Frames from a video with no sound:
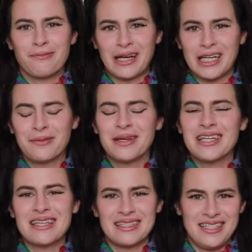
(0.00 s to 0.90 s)
my name
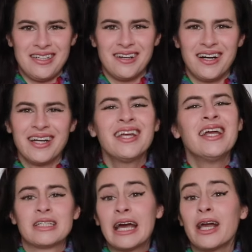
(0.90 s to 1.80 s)
is Dion.
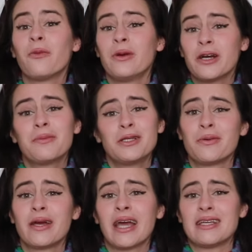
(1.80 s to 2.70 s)
Today we are gonna be
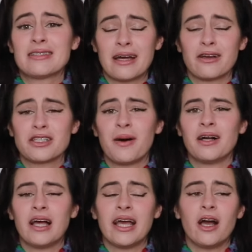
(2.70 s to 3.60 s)
doing a style
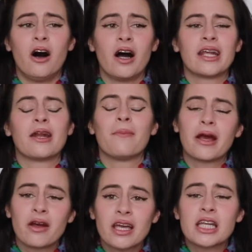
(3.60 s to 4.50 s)
spotlight on an
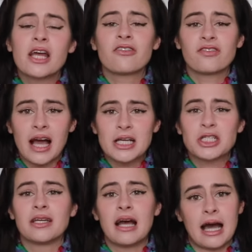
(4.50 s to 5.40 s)
American
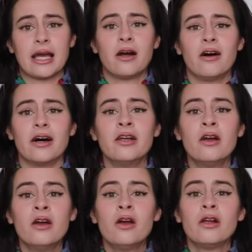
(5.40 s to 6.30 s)
fashion icon,
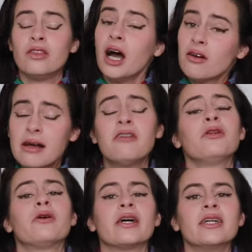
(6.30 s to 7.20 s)
not Ralph
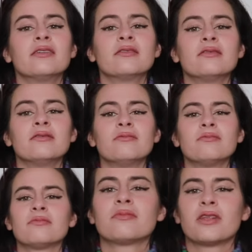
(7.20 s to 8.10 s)
Lauren,
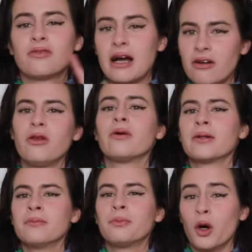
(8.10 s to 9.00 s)
the Ralph
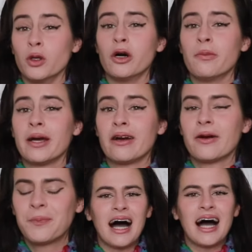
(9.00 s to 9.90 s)
Lauren Polo
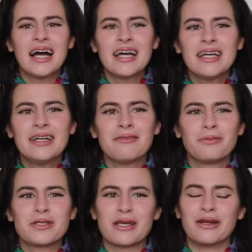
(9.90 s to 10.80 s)
Bear. I
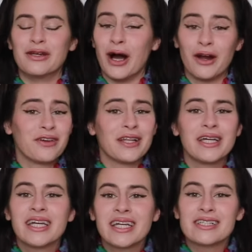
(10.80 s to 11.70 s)
was not
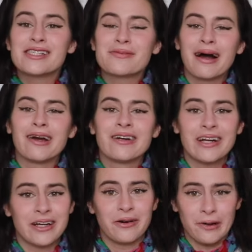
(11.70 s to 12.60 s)
feeling inspired
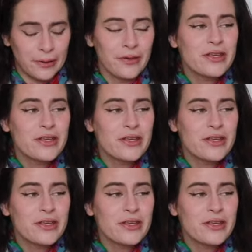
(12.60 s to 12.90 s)
at all